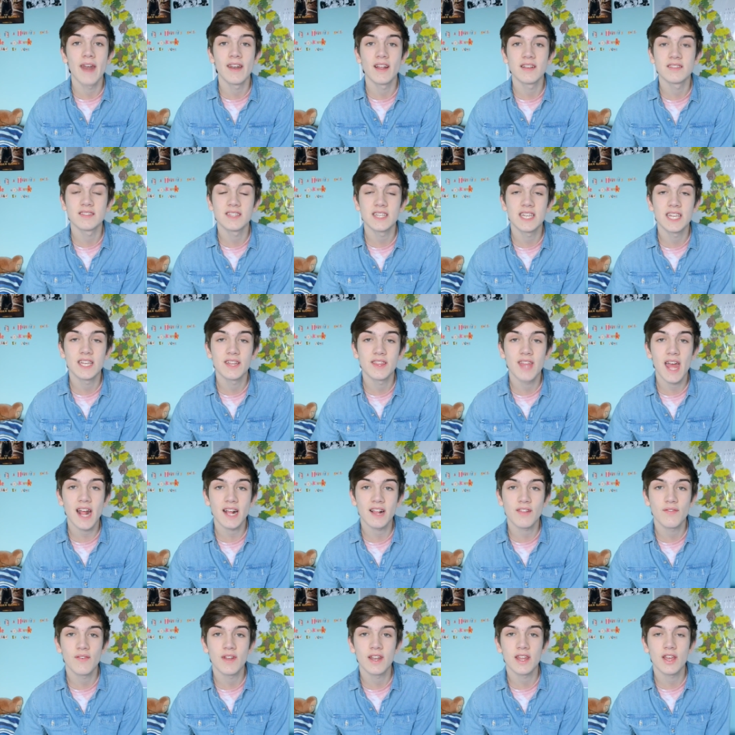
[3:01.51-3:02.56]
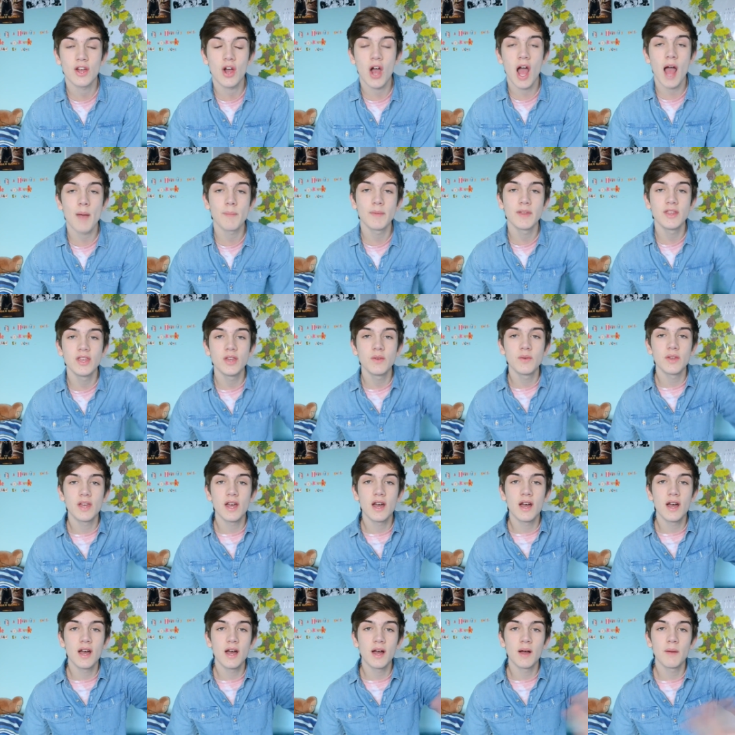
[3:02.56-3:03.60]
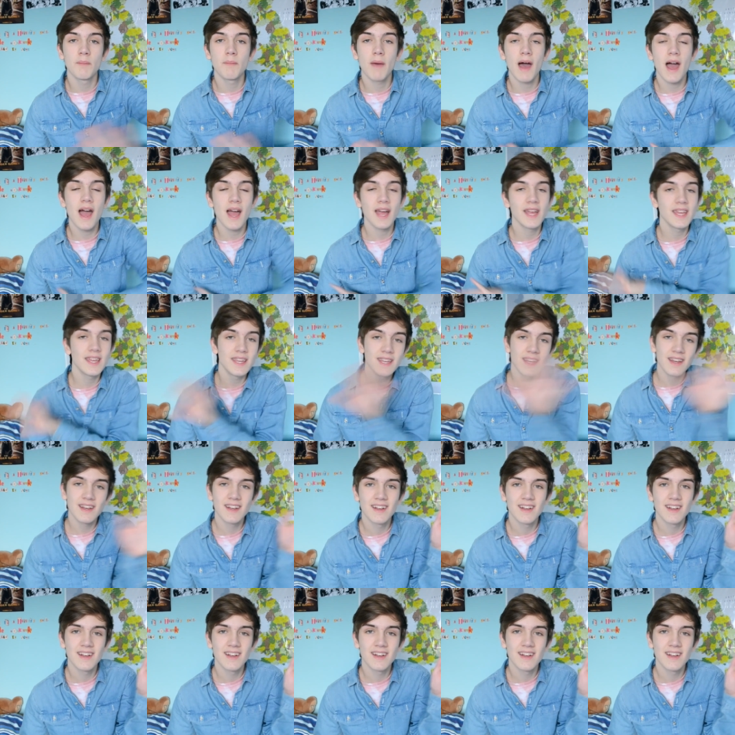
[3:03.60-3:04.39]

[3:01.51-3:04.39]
I'll see you next video. Happy New Year. Bye.